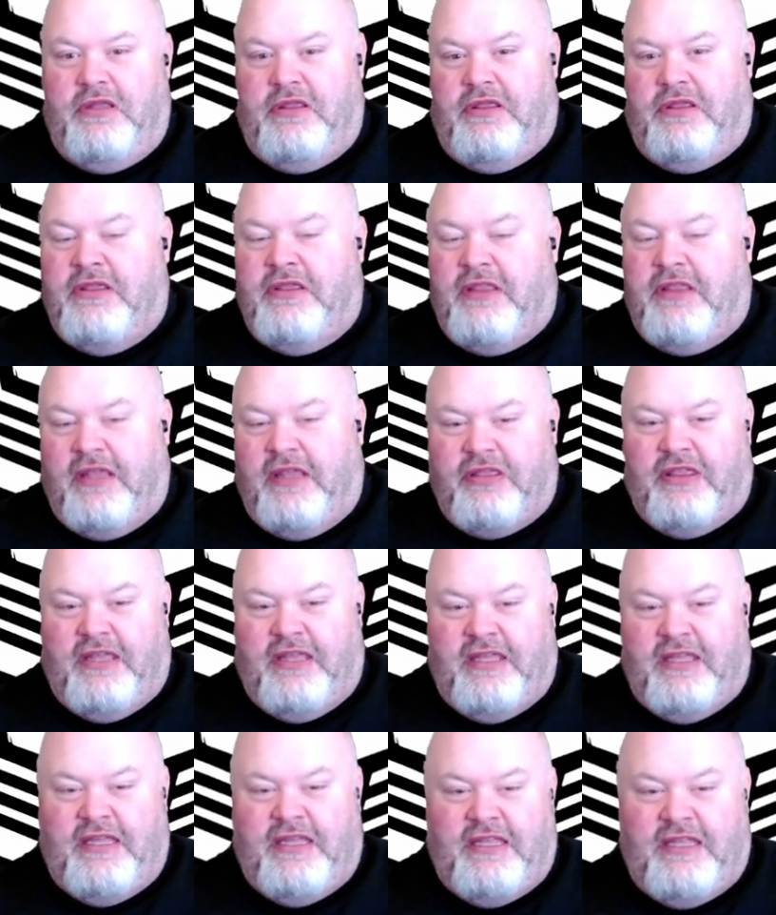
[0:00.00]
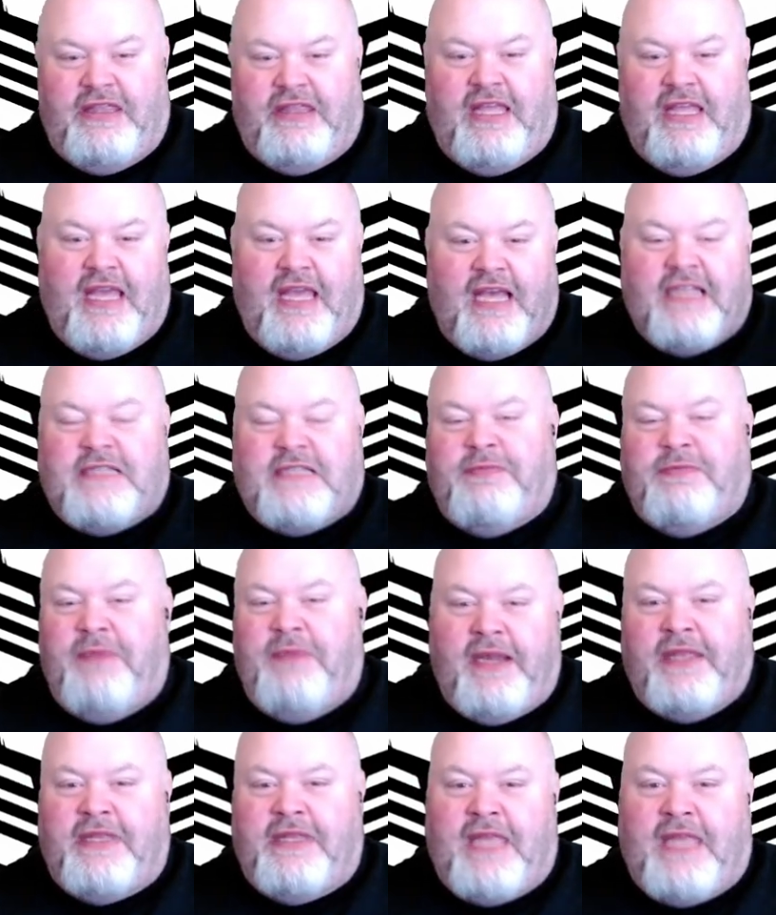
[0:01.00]
the the the
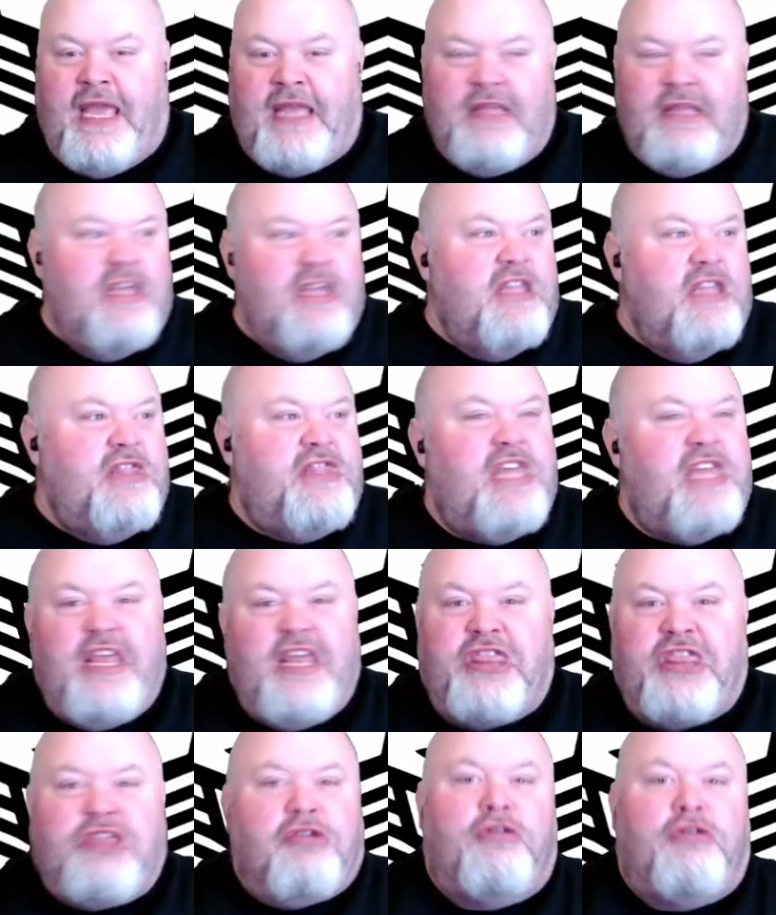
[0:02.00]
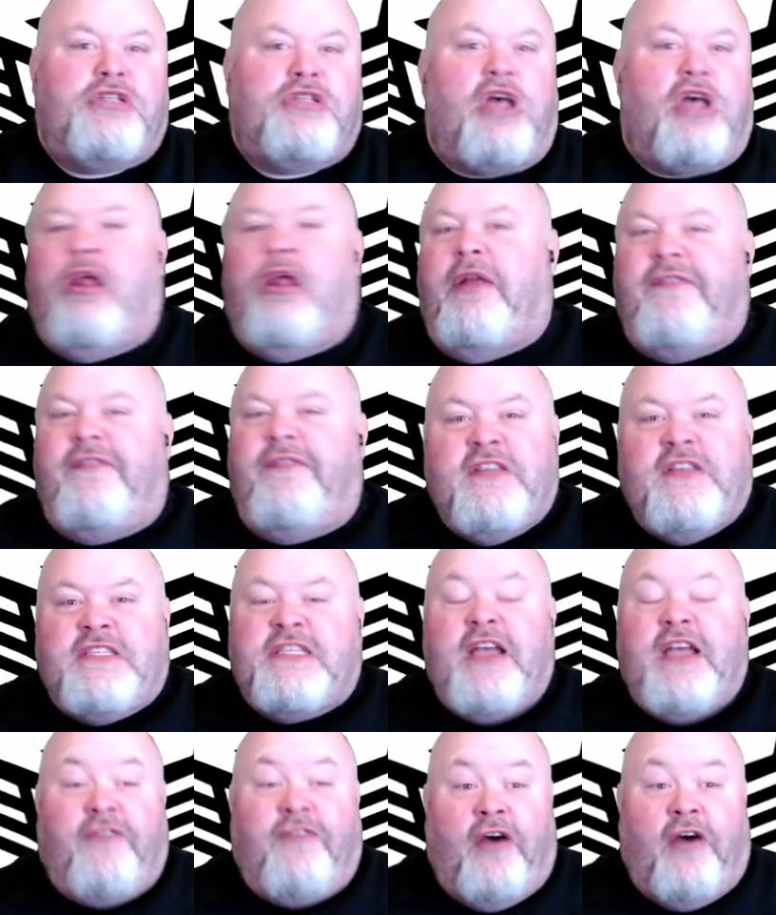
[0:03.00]
estimated date, then it throws all of his
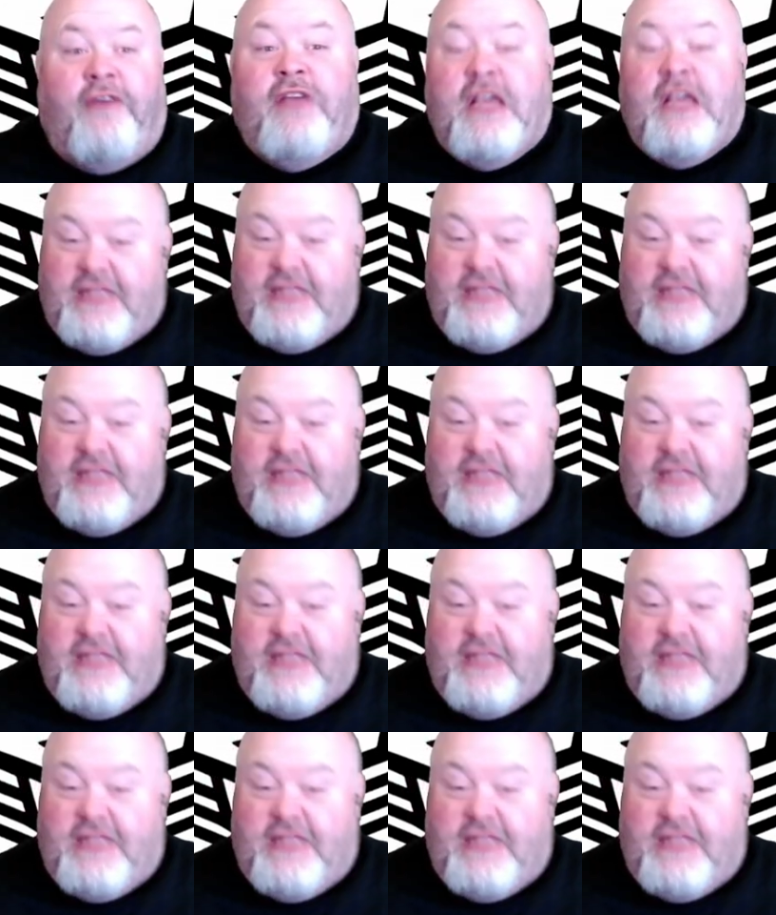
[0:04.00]
stuff off.